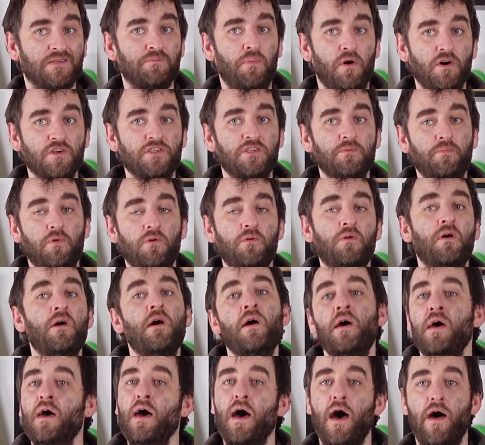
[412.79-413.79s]
possible,
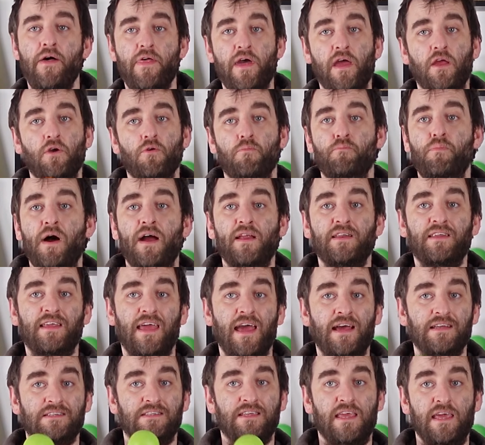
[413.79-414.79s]
and then go back to
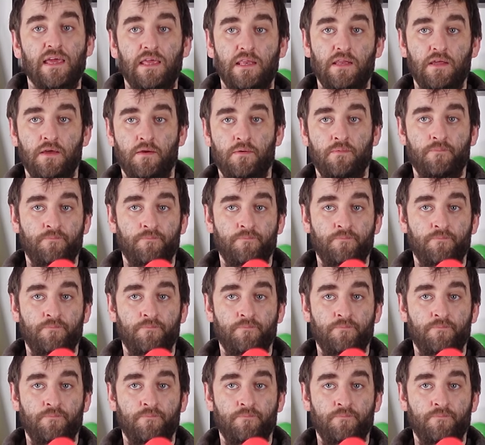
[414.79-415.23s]
cascade.